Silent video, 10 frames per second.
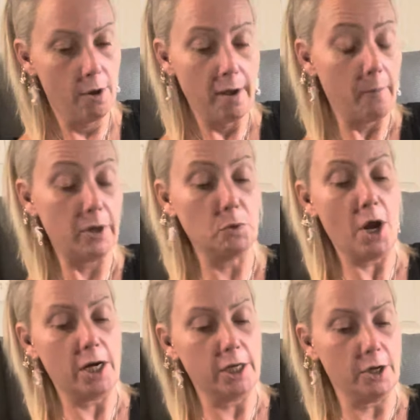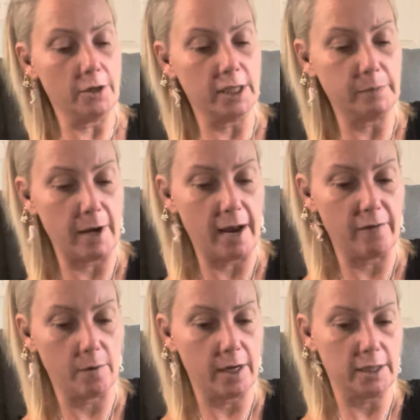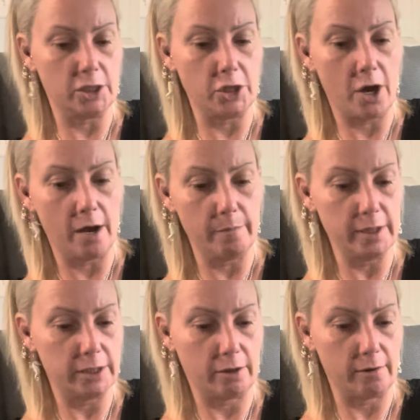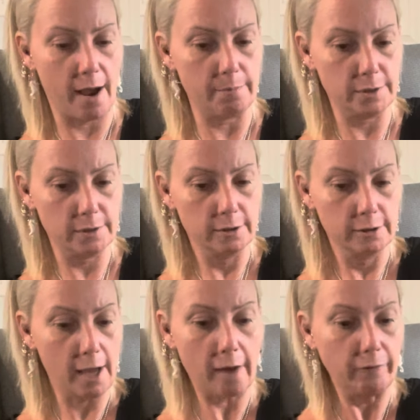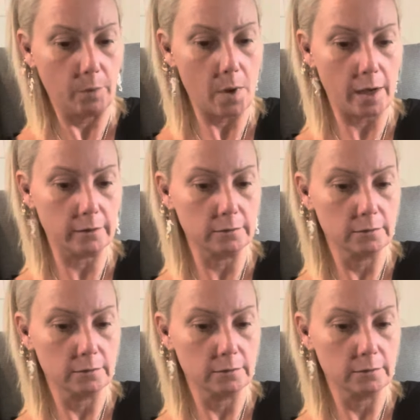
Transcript: which we already know this, but everyone at the top is corrupt. Everyone.